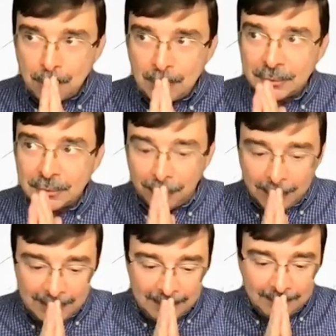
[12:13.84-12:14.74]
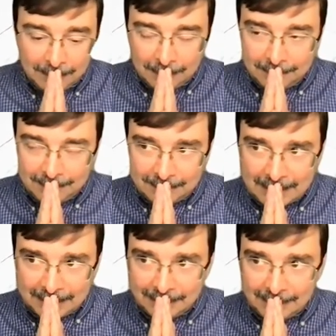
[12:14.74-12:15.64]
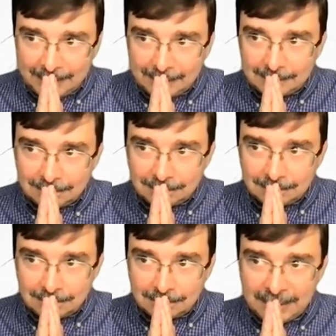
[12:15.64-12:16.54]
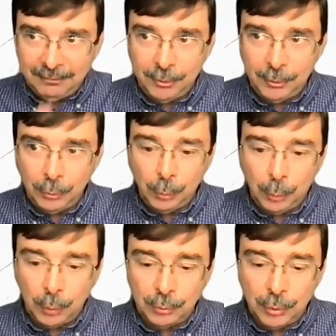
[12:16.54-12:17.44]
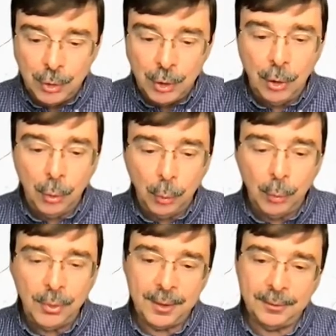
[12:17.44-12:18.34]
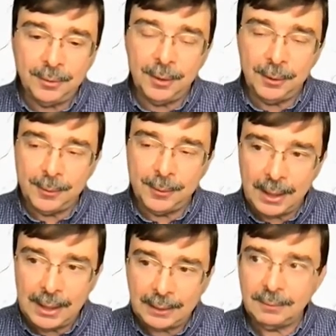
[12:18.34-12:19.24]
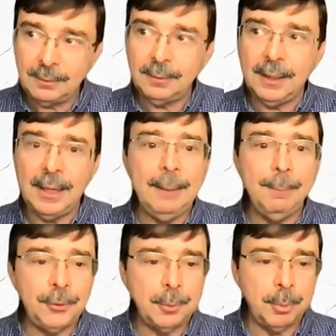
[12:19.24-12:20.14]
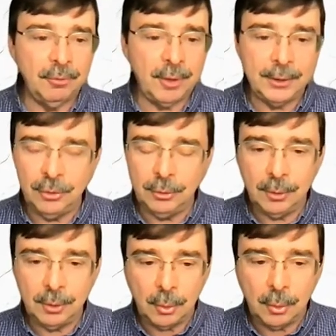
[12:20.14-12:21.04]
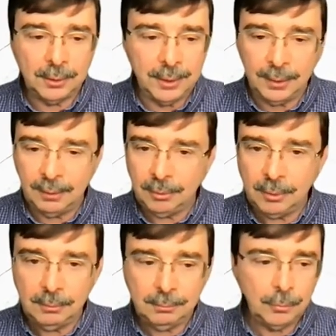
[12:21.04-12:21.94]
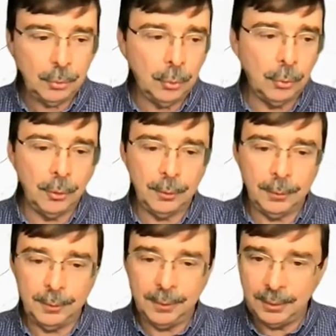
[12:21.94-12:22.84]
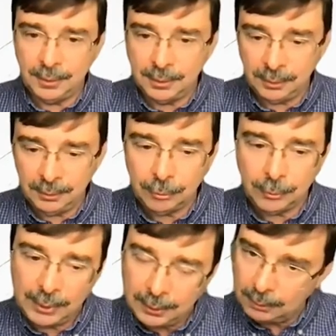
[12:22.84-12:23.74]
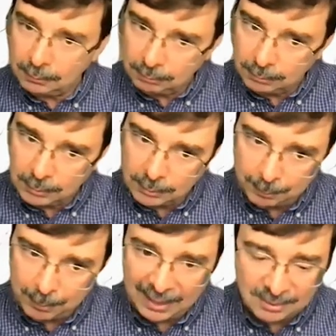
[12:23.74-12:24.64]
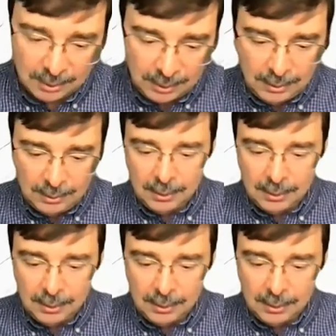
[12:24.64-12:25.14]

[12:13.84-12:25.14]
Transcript: So it's kind of like if you know that they're not able to provide you the quality level or the delivery capacity,